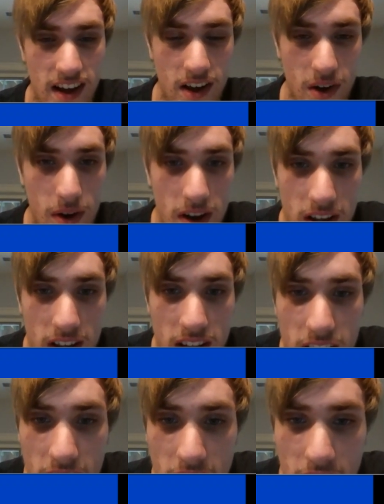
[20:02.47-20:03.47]
Uh-oh.
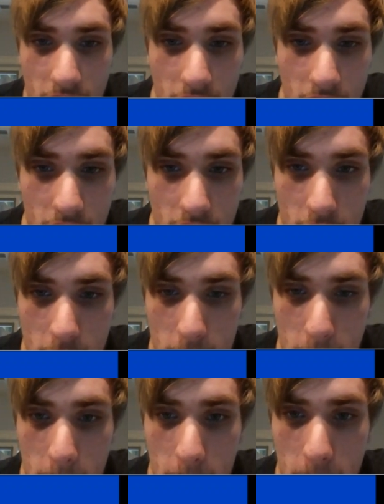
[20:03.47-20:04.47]

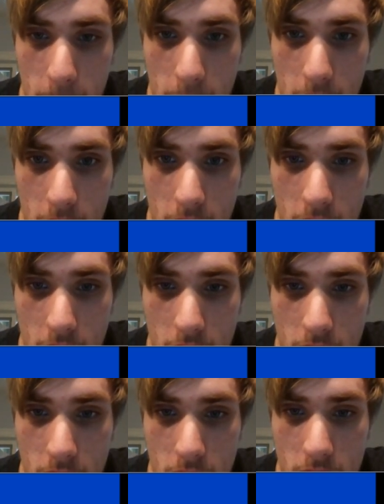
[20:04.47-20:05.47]
Um,
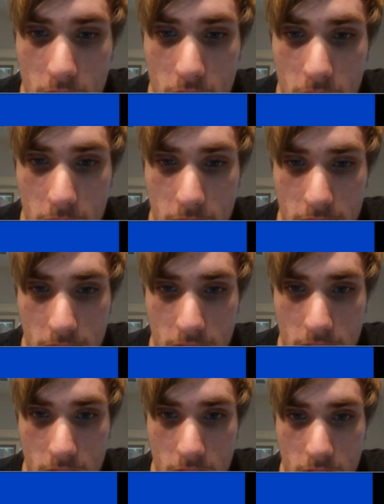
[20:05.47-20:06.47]
where is it?
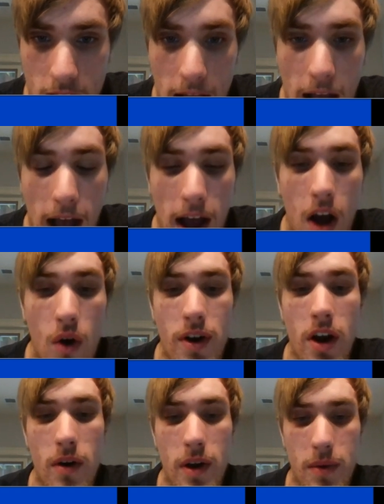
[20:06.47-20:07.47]
Oh
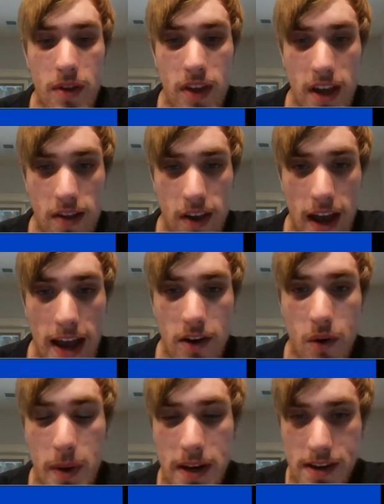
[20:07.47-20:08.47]
no, it was this. I had
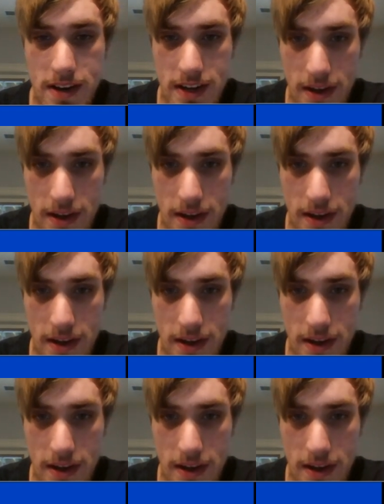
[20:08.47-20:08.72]
queen to